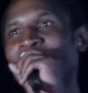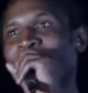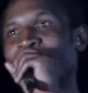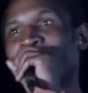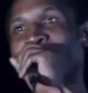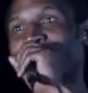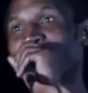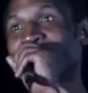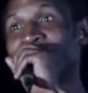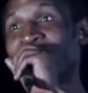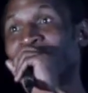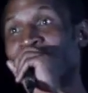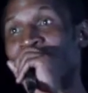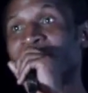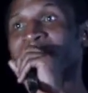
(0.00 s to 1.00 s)
More often
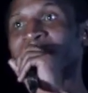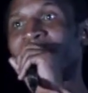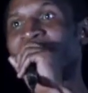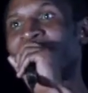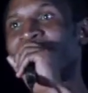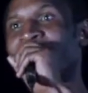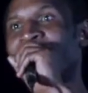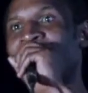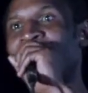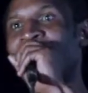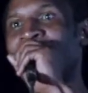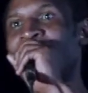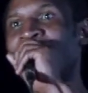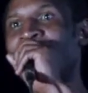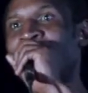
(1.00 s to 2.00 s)
than not,
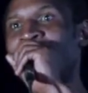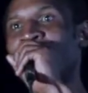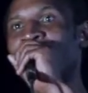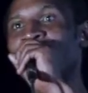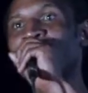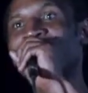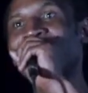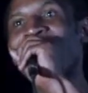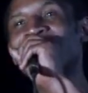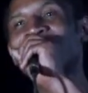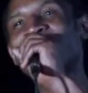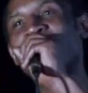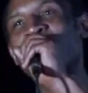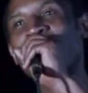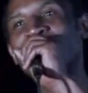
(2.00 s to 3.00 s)
when he was
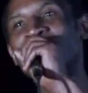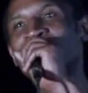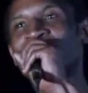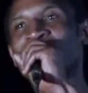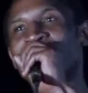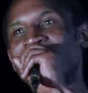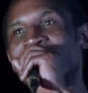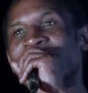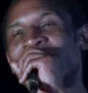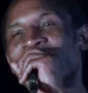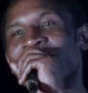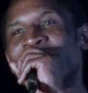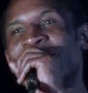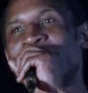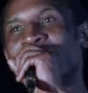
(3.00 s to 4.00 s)
asked a question,
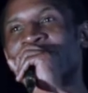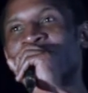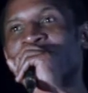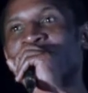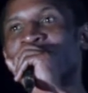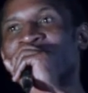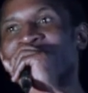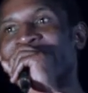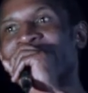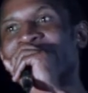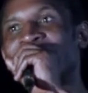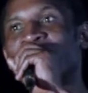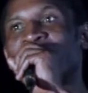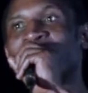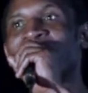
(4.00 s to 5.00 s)
he would
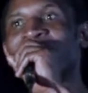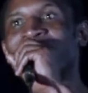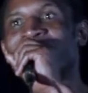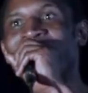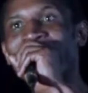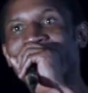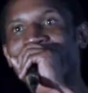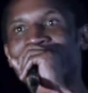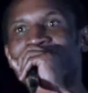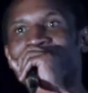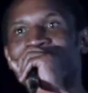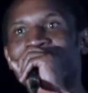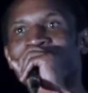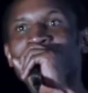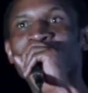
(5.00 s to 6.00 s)
pretend he was sick
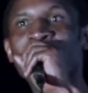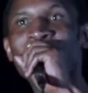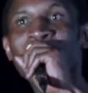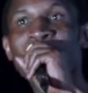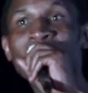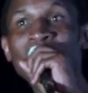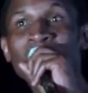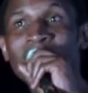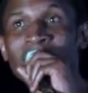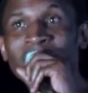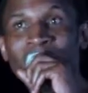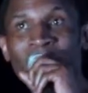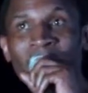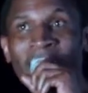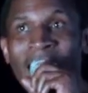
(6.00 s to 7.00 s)
and wriggle
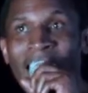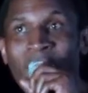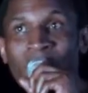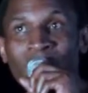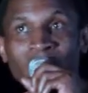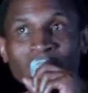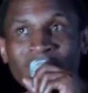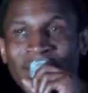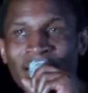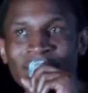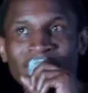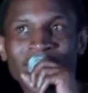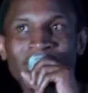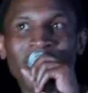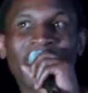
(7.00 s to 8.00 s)
his way out of
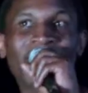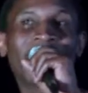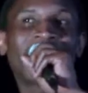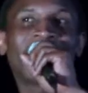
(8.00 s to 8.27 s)
answering.